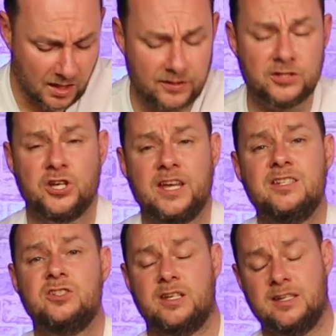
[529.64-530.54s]
the
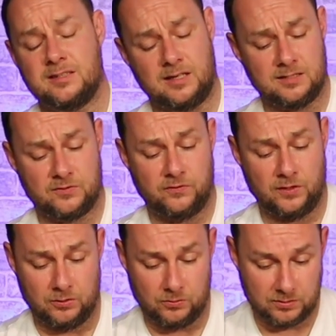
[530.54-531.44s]
change is as
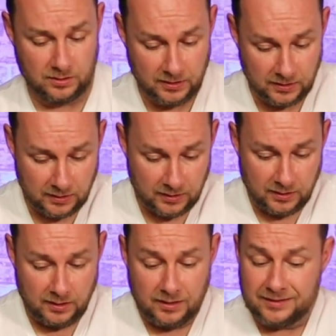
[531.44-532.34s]
follows.
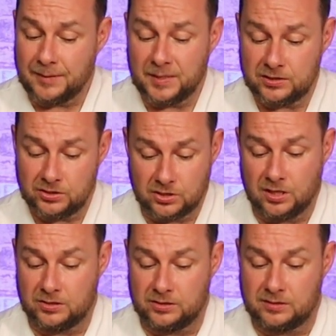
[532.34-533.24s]
Demolition
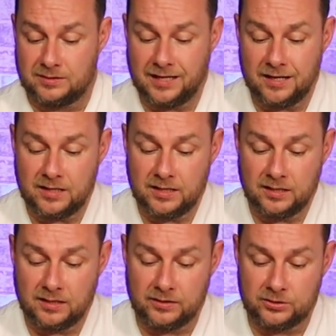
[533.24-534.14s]
charges.
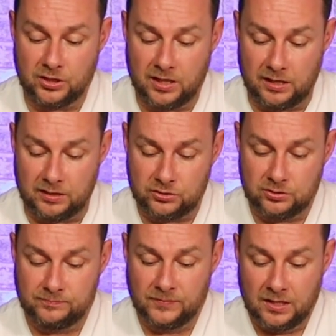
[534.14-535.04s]
Detonating the
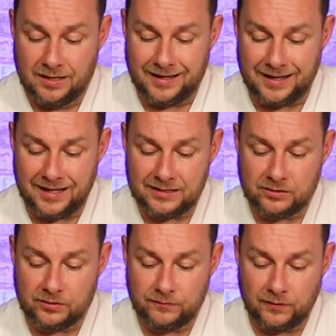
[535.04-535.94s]
charge, add
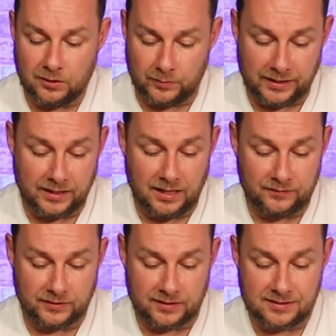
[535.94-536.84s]
the following
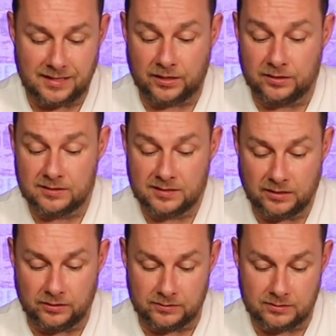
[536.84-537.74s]
after the second
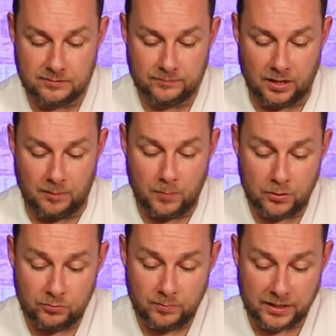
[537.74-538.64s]
sentence. A
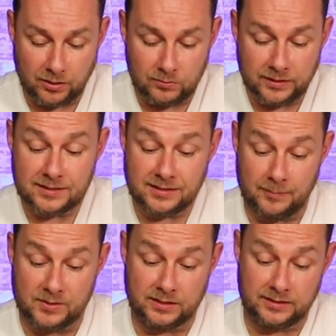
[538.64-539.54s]
model may only attempt to